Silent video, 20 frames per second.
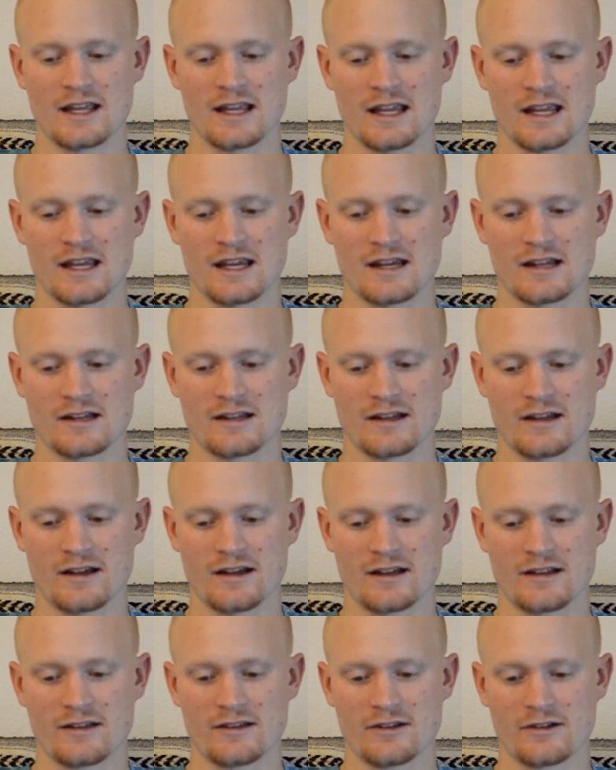and
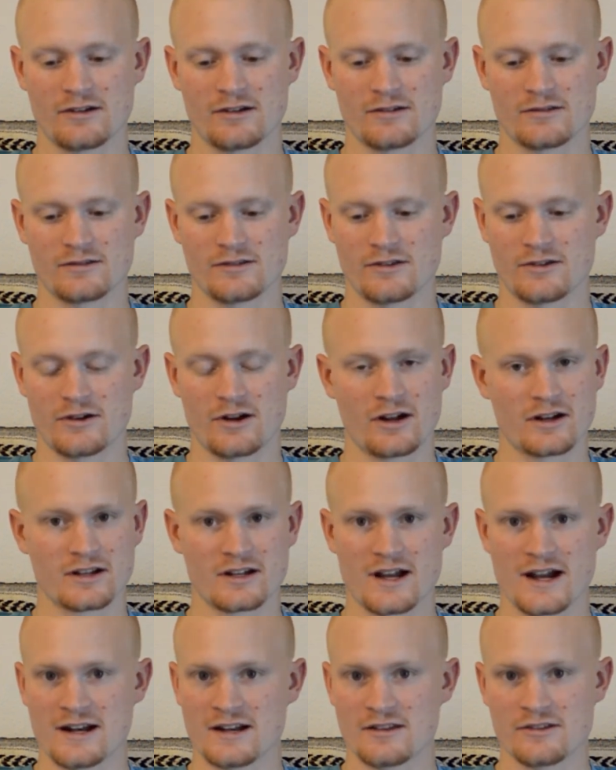they're
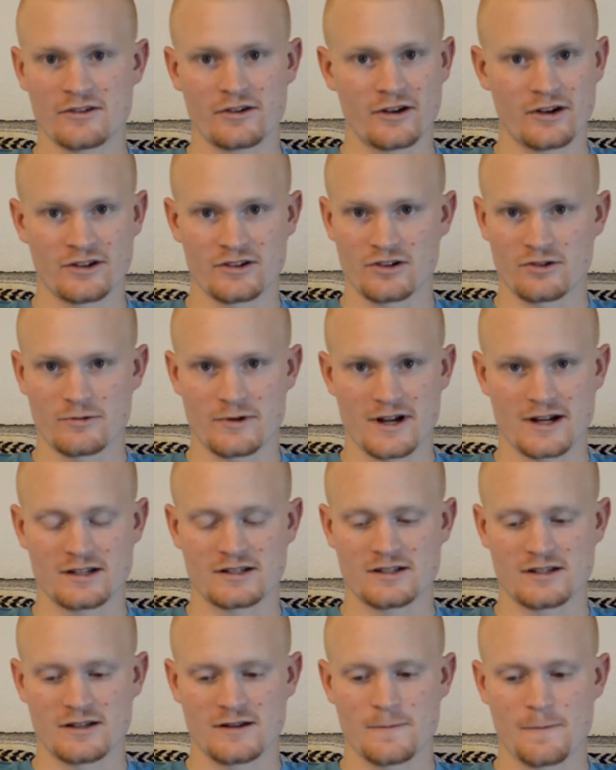unguided, they're
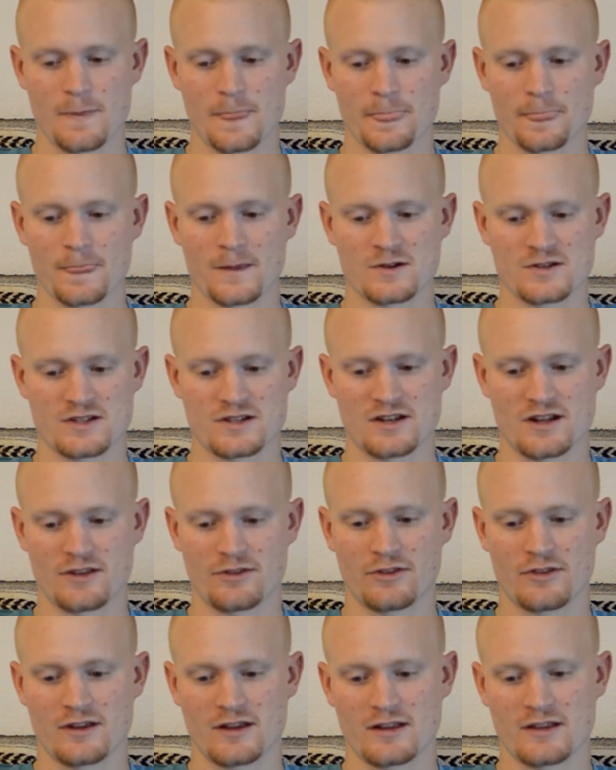undirected. There's
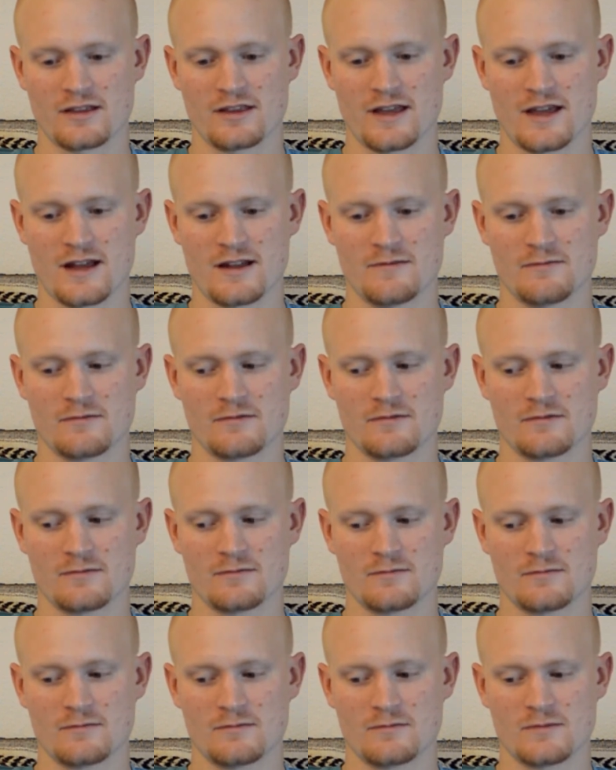
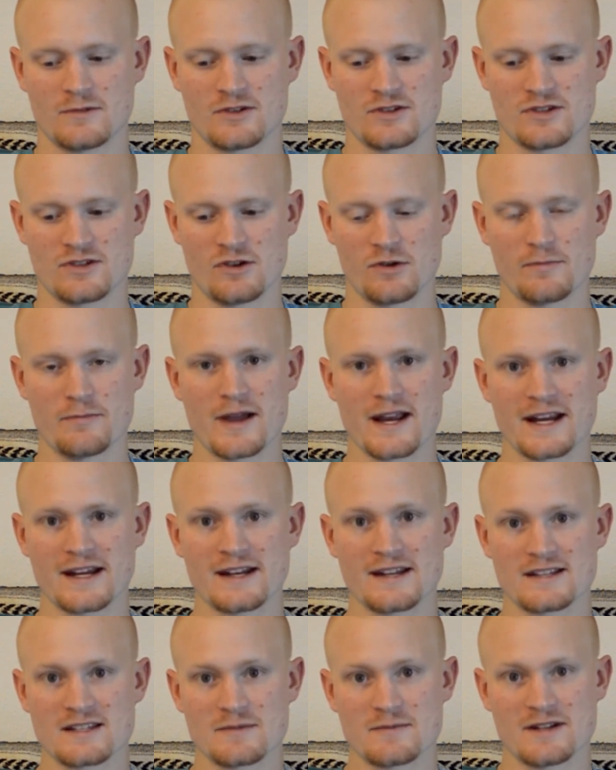no
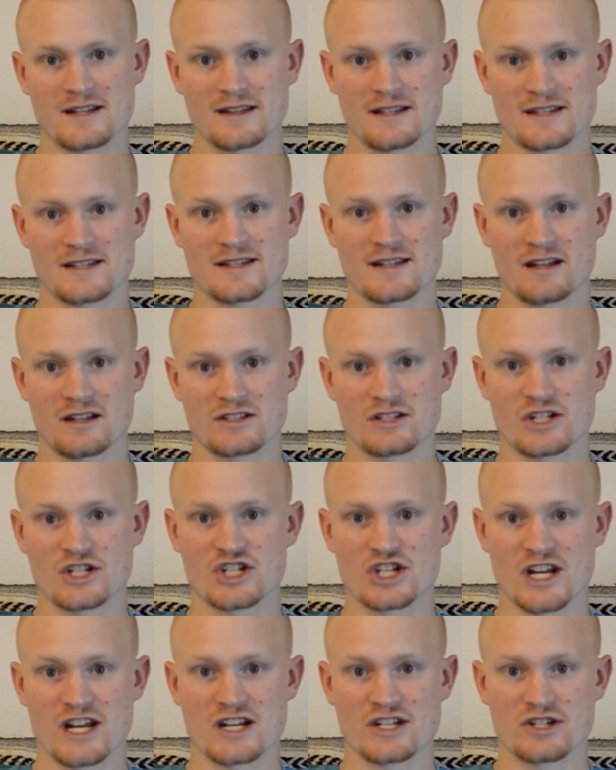mechanism in the cell to
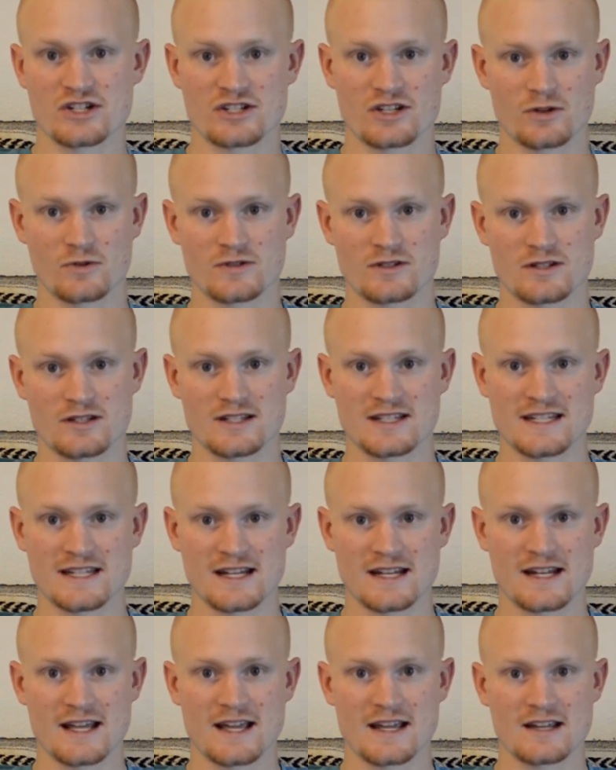change its own
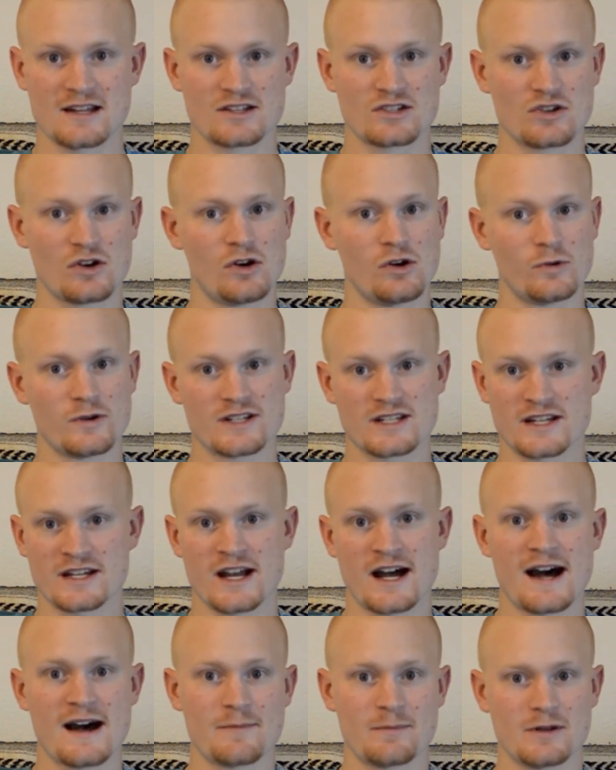DNA. It's always
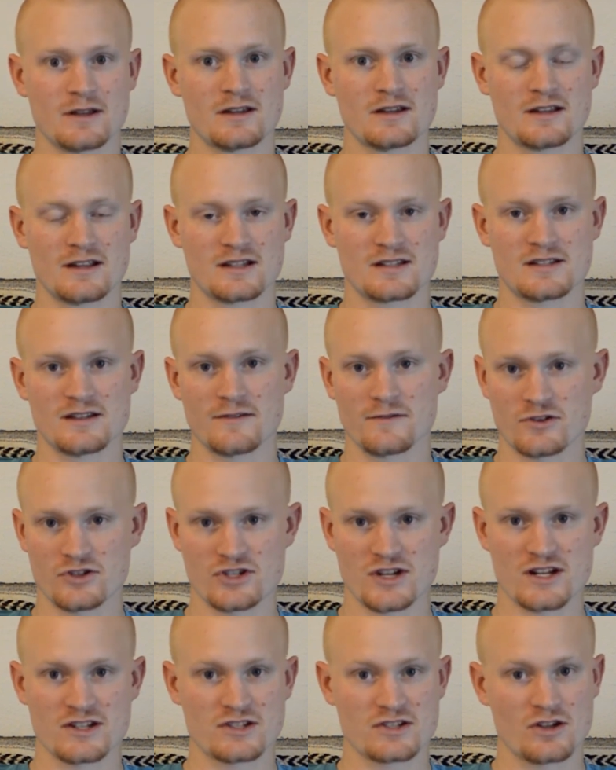copy. It's never
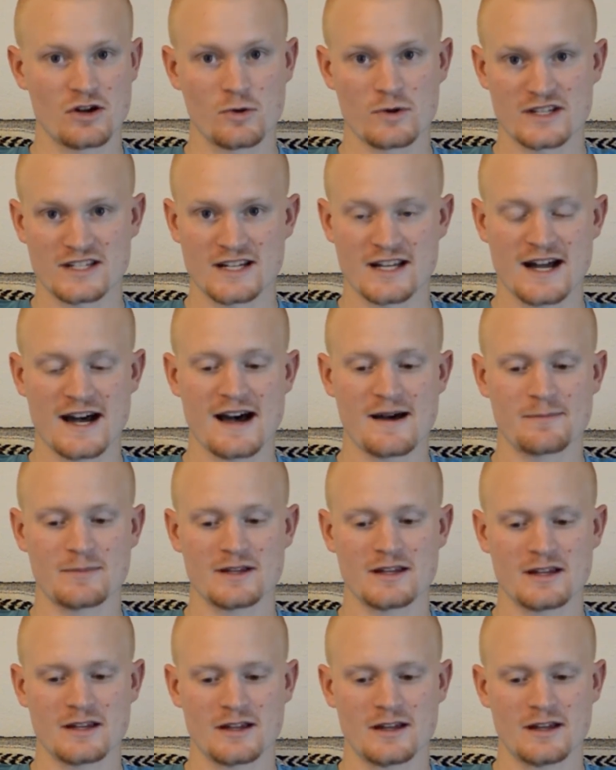changed. It's always copy.